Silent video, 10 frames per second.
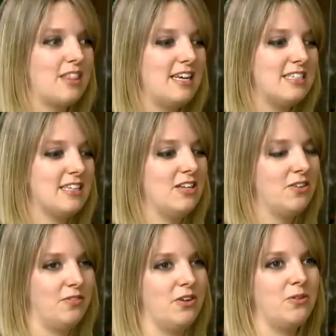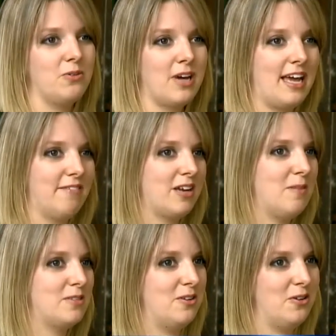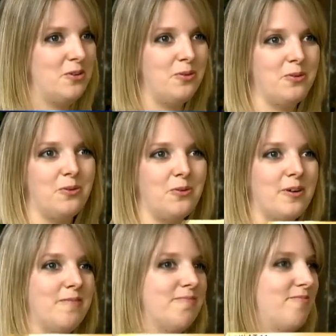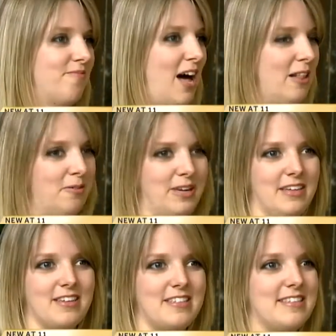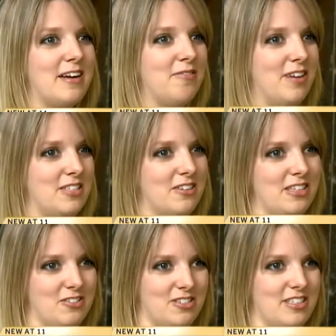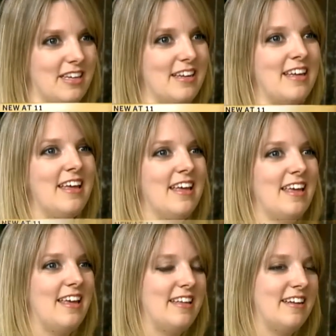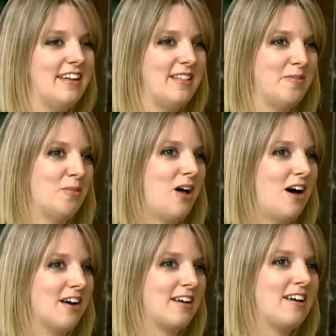each interview kind of comes a new following because their friends are interested in, in the blog.